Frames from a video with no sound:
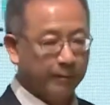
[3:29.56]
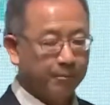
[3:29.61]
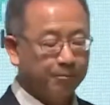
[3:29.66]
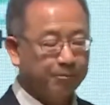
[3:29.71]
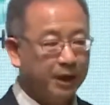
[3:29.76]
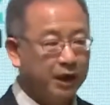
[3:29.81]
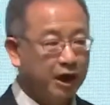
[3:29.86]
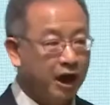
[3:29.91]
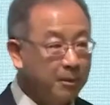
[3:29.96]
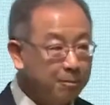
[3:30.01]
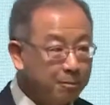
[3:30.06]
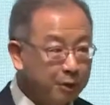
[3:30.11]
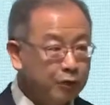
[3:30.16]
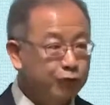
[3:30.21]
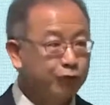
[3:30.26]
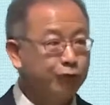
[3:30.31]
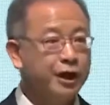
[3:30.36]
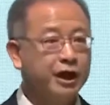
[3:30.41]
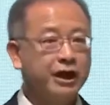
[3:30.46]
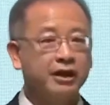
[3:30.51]
But in
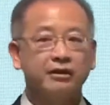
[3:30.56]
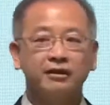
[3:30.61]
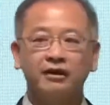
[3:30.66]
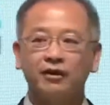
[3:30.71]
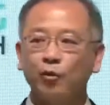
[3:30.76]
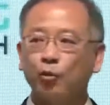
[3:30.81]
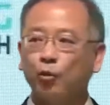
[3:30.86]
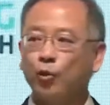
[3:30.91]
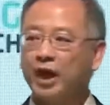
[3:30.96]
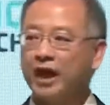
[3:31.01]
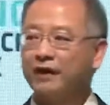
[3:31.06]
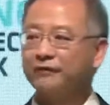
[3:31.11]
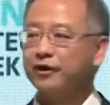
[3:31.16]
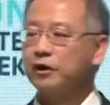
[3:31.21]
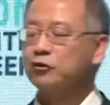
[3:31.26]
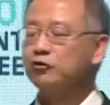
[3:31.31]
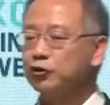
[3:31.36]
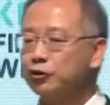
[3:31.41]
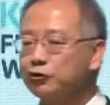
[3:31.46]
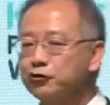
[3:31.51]
between, we have
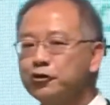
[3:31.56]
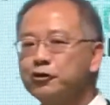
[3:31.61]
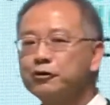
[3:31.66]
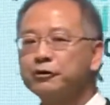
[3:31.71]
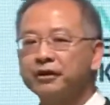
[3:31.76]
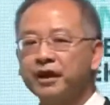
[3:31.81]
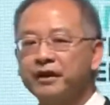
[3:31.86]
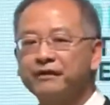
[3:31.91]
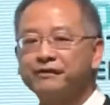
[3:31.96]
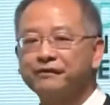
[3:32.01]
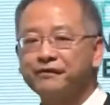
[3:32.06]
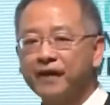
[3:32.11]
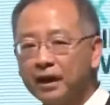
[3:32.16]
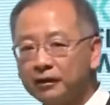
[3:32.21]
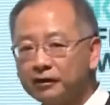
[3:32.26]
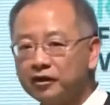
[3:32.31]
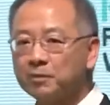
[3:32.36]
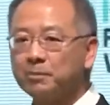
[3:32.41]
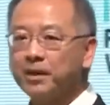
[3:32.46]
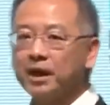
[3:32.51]
introduced a
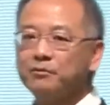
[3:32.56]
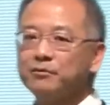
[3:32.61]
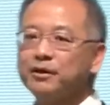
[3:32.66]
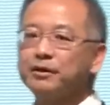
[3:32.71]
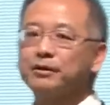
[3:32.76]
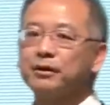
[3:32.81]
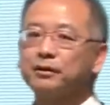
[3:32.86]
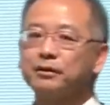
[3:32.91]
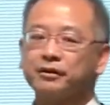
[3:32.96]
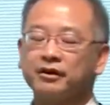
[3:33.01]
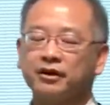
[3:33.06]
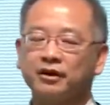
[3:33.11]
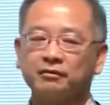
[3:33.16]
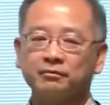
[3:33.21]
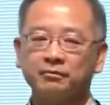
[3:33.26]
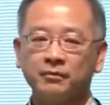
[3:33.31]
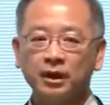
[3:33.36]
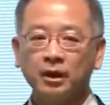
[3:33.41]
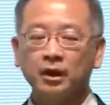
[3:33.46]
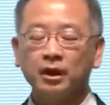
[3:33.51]
faster payment
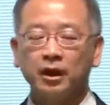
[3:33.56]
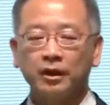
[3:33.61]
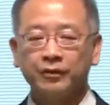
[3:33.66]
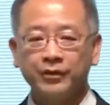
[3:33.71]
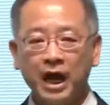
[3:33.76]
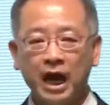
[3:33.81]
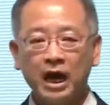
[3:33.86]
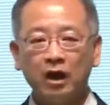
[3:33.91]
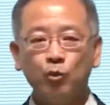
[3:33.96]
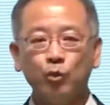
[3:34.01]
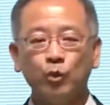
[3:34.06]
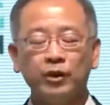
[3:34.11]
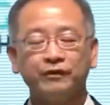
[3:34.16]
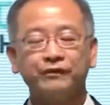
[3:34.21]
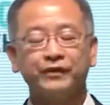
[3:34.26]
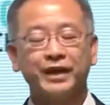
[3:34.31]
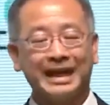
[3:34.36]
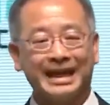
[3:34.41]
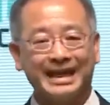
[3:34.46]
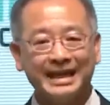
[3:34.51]
system now
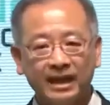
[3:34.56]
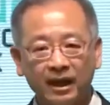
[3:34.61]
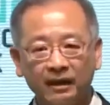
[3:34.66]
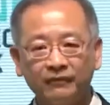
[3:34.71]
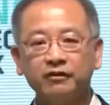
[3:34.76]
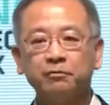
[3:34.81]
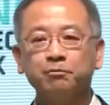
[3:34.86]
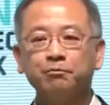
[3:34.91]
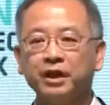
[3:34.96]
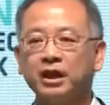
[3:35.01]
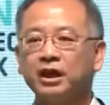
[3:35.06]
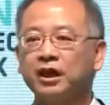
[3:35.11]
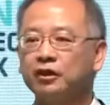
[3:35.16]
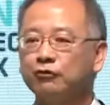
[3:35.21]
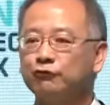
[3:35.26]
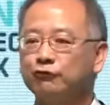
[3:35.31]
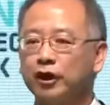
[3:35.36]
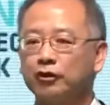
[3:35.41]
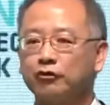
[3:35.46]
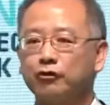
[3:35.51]
with 11
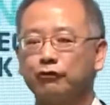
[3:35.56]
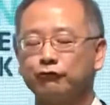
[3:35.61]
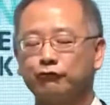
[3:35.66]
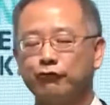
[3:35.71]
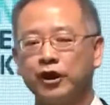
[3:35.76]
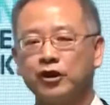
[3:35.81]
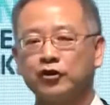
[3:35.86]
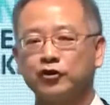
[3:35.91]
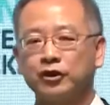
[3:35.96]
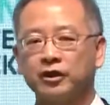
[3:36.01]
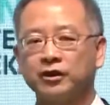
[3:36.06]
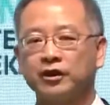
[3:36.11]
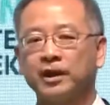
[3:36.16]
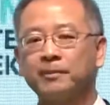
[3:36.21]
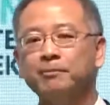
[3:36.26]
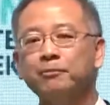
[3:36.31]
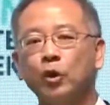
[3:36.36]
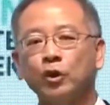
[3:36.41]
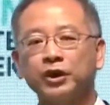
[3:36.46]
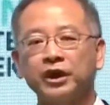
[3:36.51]
million registrations
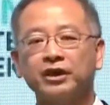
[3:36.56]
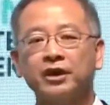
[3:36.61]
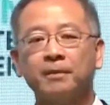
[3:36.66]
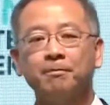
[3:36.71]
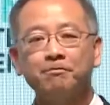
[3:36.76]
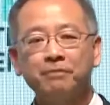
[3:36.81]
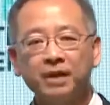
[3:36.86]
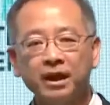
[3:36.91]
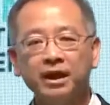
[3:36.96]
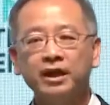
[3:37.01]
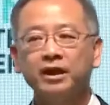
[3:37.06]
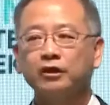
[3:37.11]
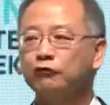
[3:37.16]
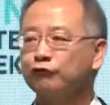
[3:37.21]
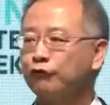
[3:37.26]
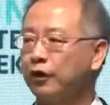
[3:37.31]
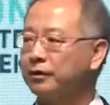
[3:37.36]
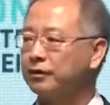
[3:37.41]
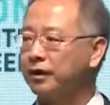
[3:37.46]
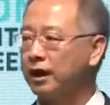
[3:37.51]
and more than 1 million
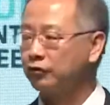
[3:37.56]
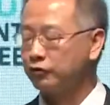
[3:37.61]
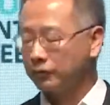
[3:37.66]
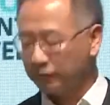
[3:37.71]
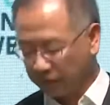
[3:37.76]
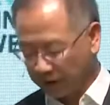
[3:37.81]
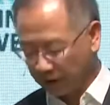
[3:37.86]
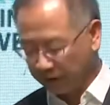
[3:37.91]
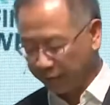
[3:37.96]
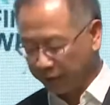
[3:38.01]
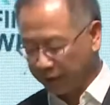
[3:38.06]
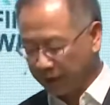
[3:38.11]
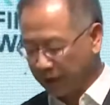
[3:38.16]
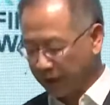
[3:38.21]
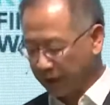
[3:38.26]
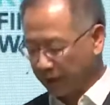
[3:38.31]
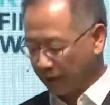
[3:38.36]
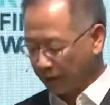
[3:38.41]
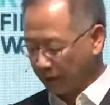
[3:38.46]
transactions every day.